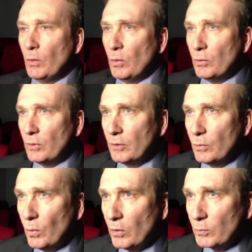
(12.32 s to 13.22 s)
Well,
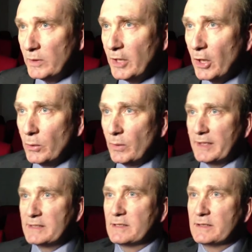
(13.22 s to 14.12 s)
what we know
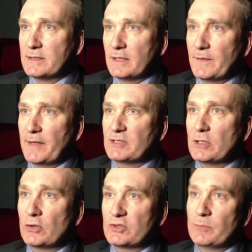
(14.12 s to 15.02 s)
is that there's
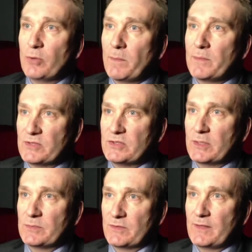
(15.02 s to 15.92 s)
lots of problems in
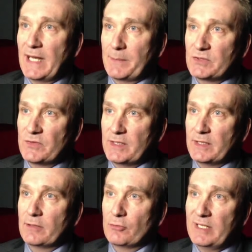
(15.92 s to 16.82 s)
terms of the atmosphere,
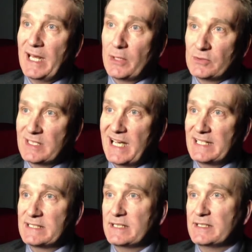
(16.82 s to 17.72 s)
greenhouse
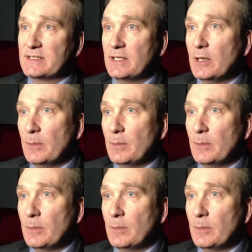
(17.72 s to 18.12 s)
gases,